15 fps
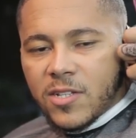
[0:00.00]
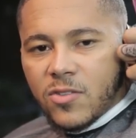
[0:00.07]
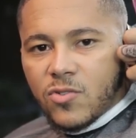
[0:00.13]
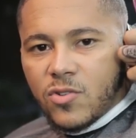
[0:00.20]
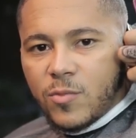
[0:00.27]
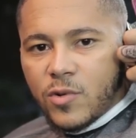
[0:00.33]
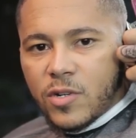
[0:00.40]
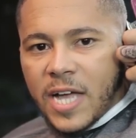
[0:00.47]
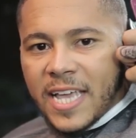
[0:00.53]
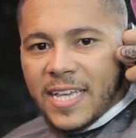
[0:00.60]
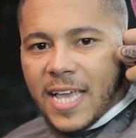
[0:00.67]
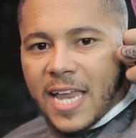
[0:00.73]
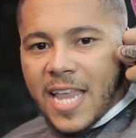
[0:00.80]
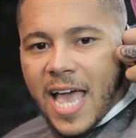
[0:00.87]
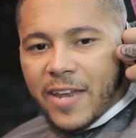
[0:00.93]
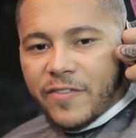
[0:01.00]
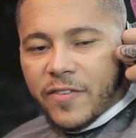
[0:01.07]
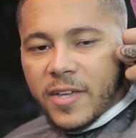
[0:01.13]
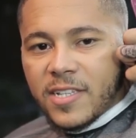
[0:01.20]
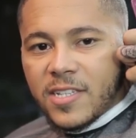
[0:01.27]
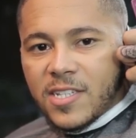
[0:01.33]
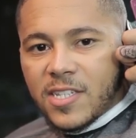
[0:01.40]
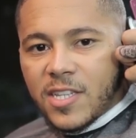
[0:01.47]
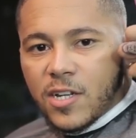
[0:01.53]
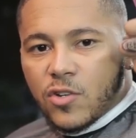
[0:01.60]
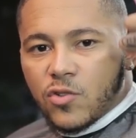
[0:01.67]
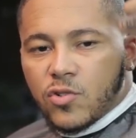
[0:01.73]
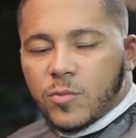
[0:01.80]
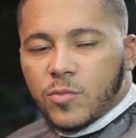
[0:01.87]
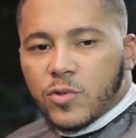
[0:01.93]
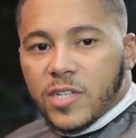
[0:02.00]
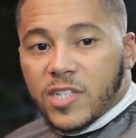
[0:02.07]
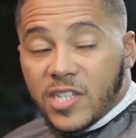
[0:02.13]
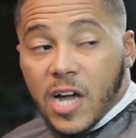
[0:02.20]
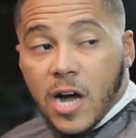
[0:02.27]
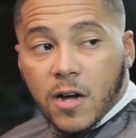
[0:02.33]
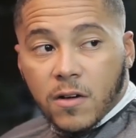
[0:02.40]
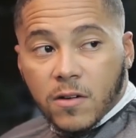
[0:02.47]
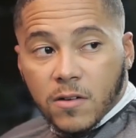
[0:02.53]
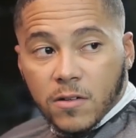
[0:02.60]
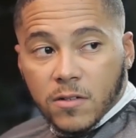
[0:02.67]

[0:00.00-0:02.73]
He's a normal guy. And the thing is, he's still a normal, he's young.